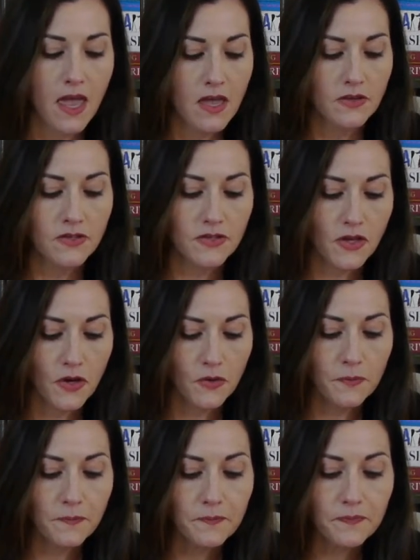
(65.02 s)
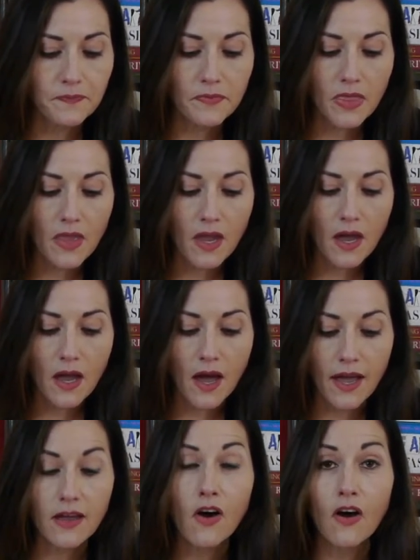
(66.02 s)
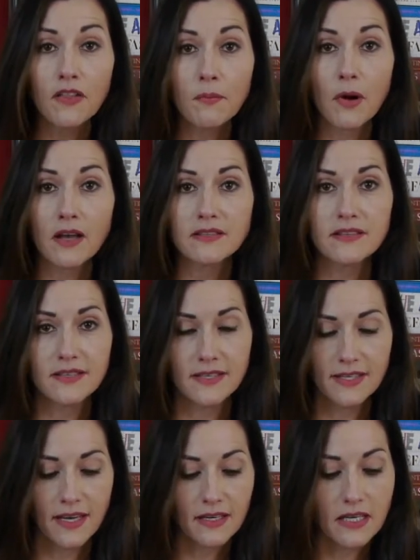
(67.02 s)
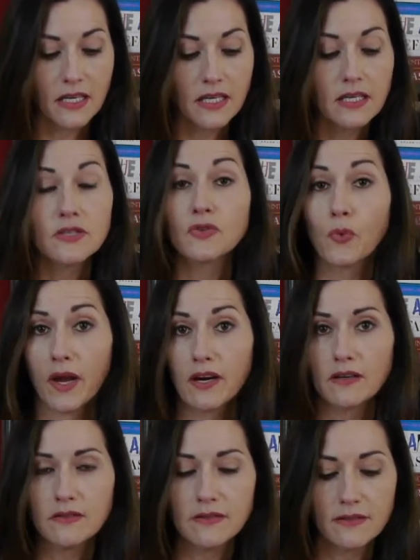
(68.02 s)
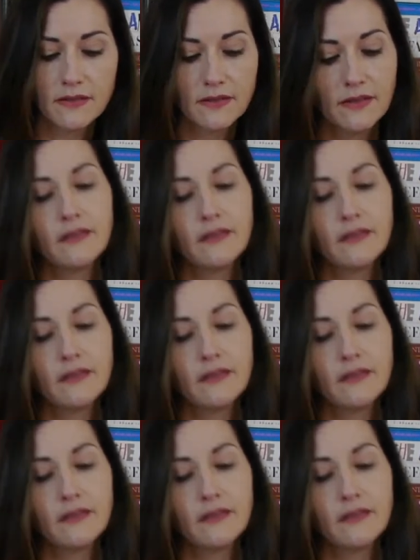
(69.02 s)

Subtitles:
So I call the processing technique squares.